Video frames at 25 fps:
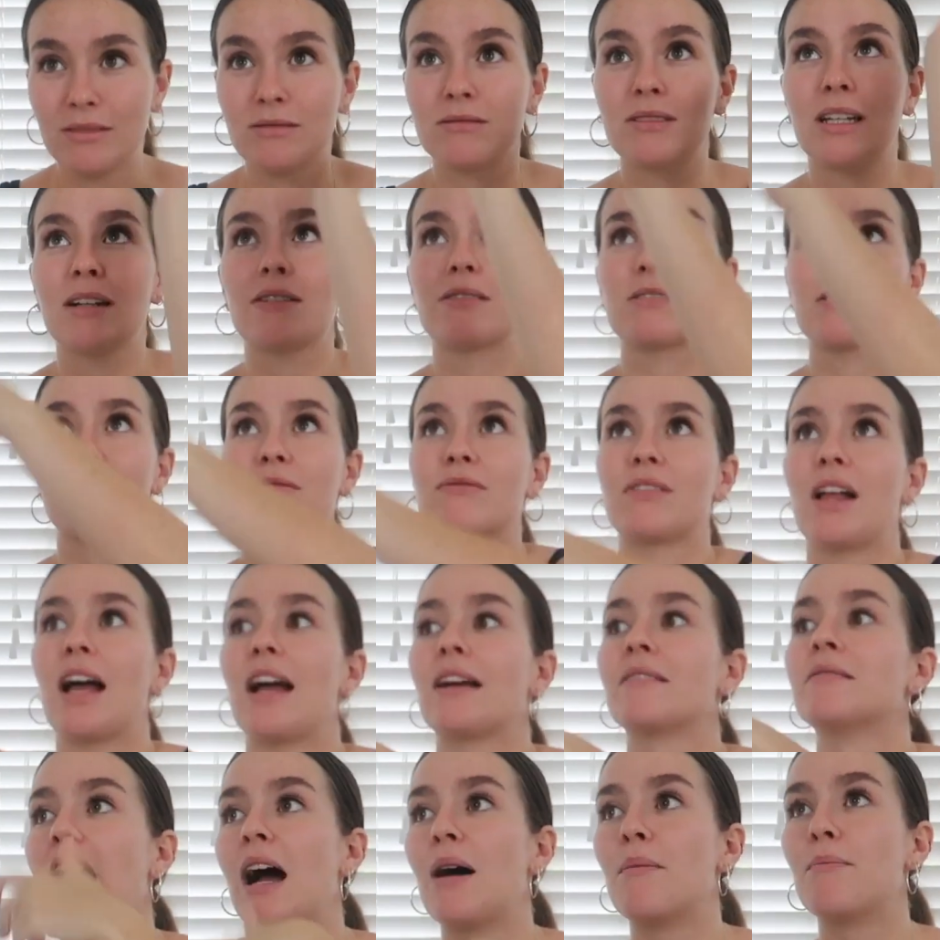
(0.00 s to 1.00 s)
oh there is a
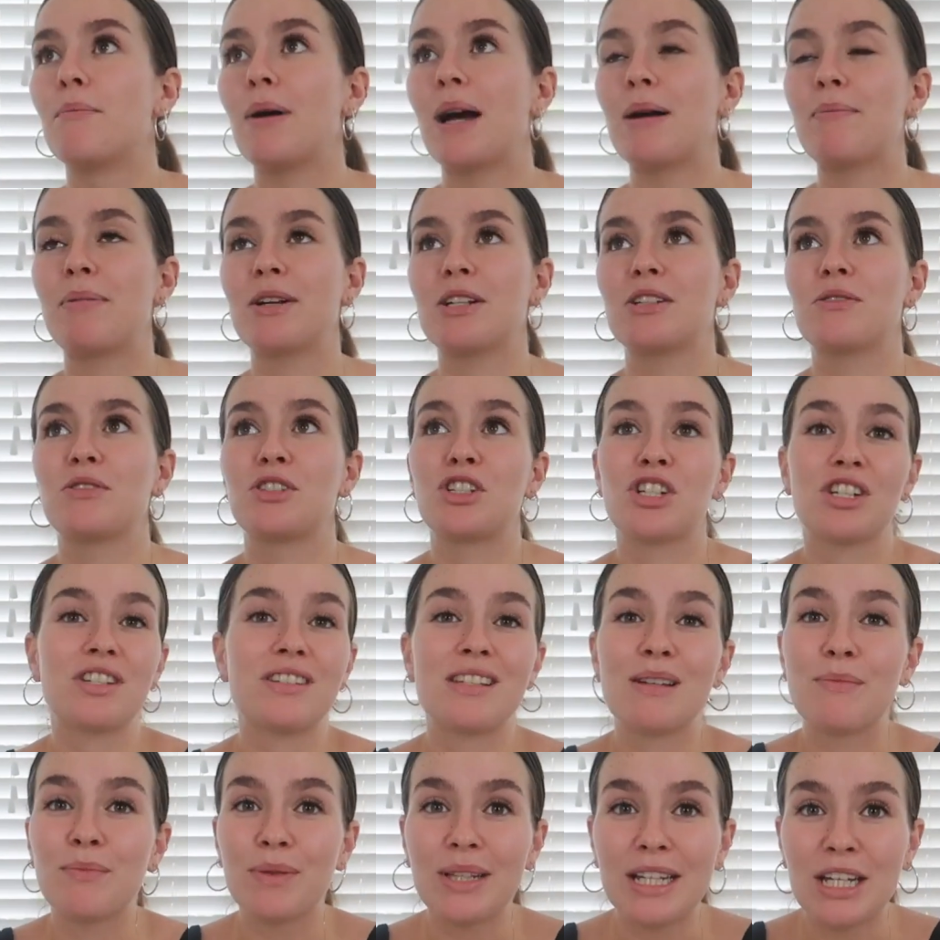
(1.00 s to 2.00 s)
fly, by
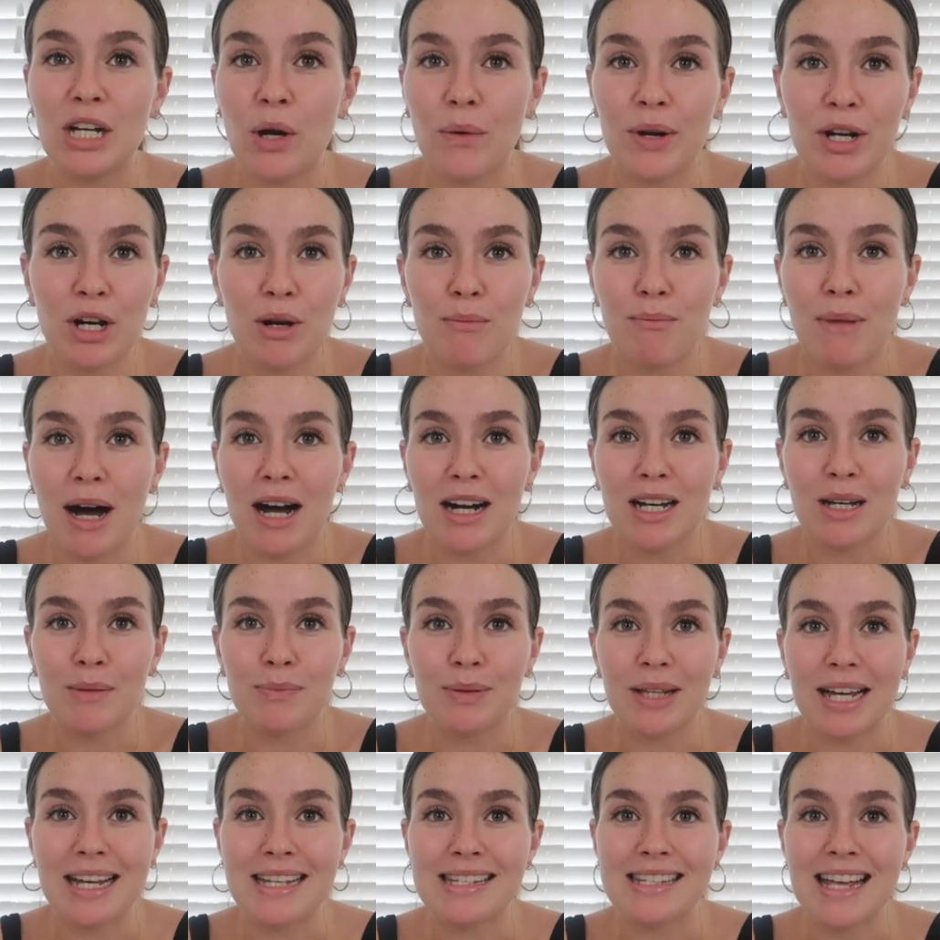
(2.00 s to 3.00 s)
just simply going on
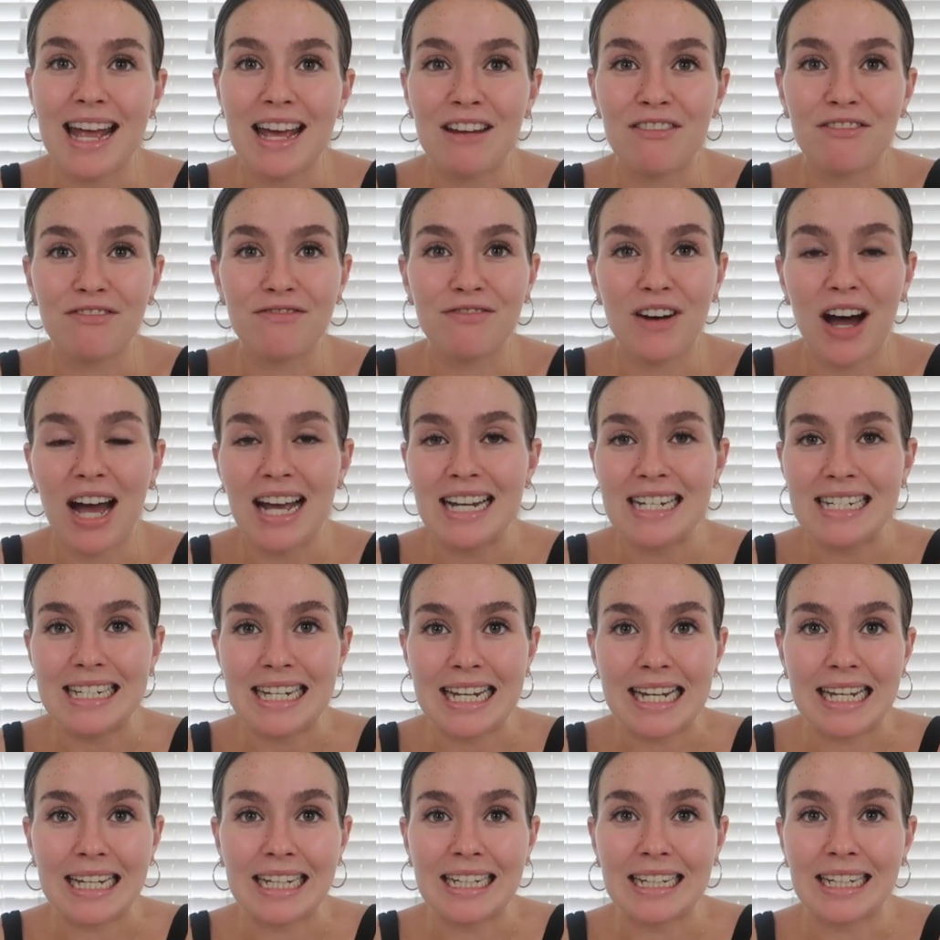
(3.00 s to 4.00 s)
Marketplace and
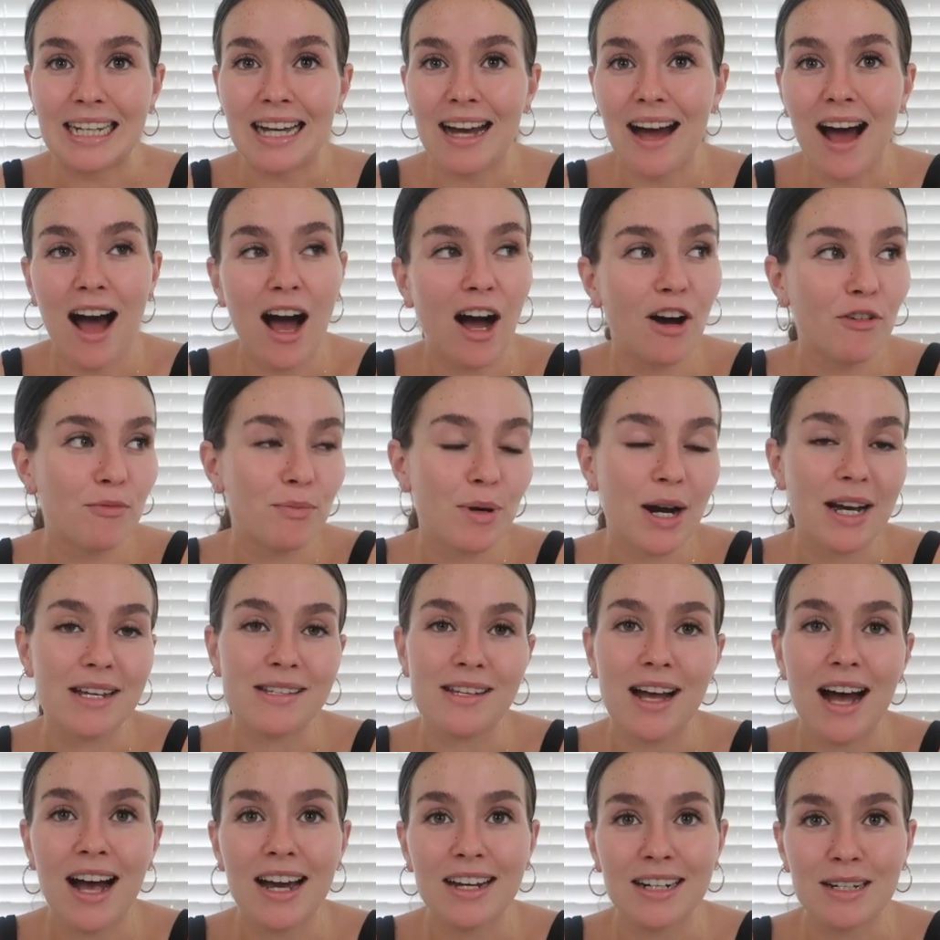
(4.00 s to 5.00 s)
finding half
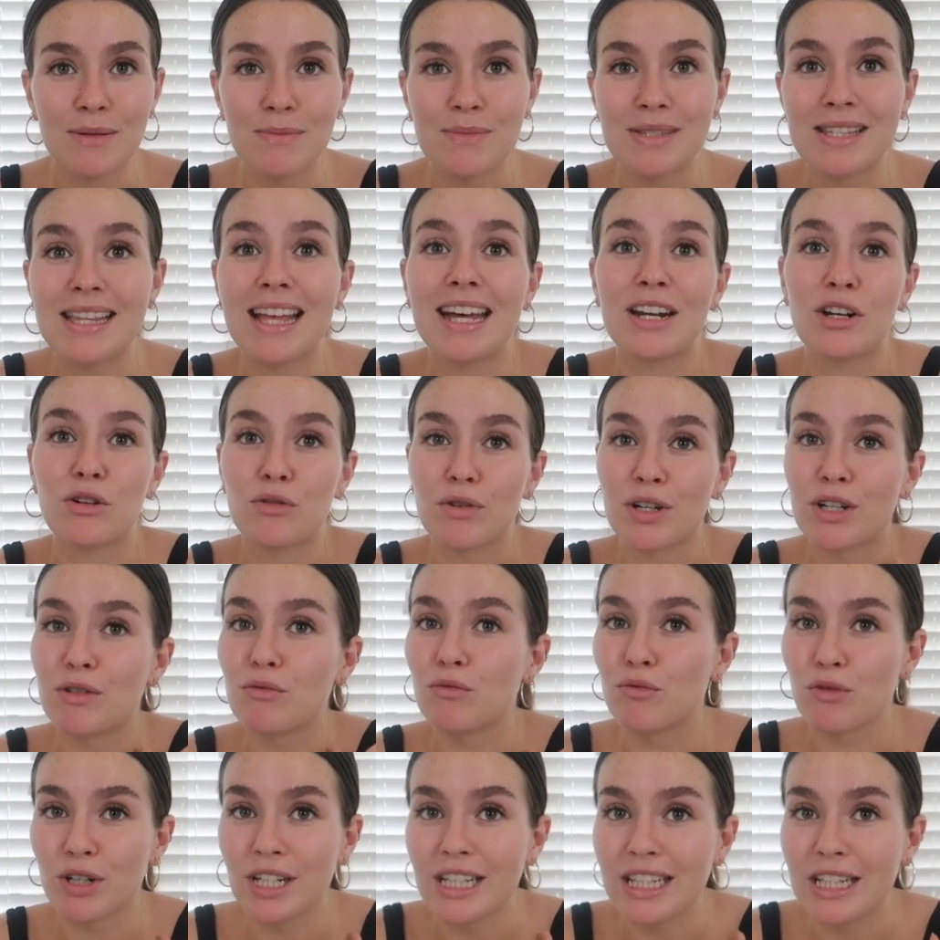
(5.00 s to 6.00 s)
price items that are
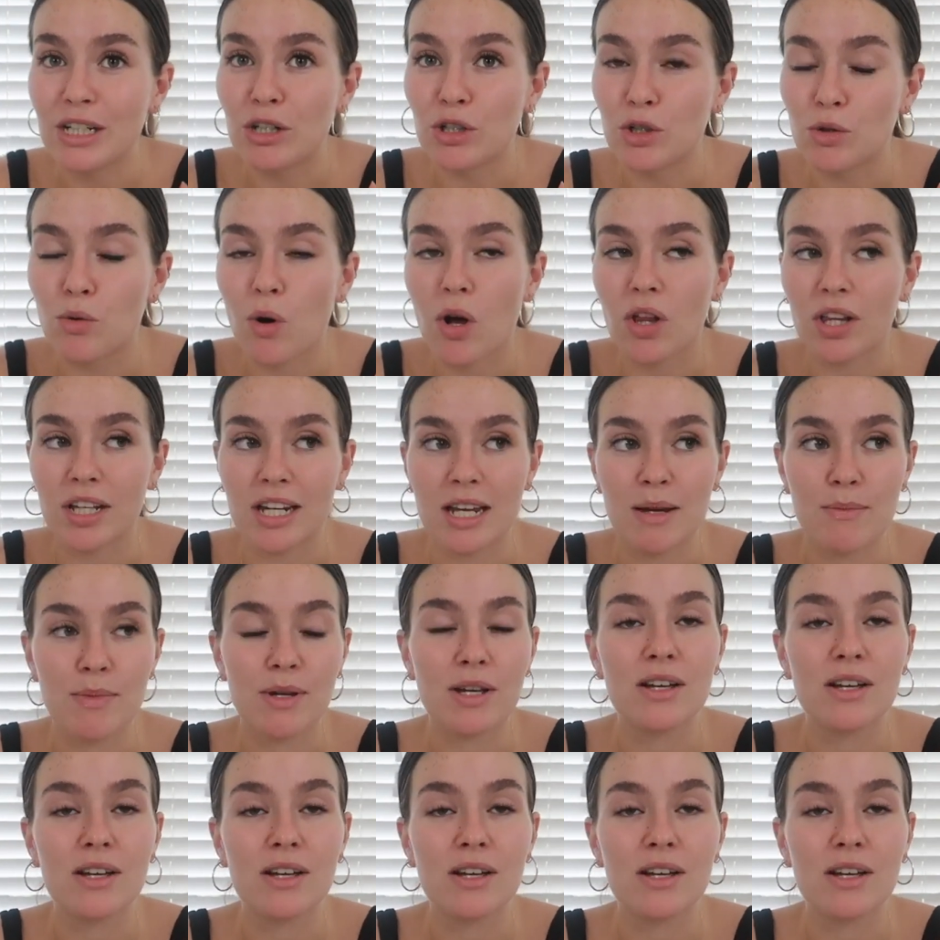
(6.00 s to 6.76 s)
in really good quality.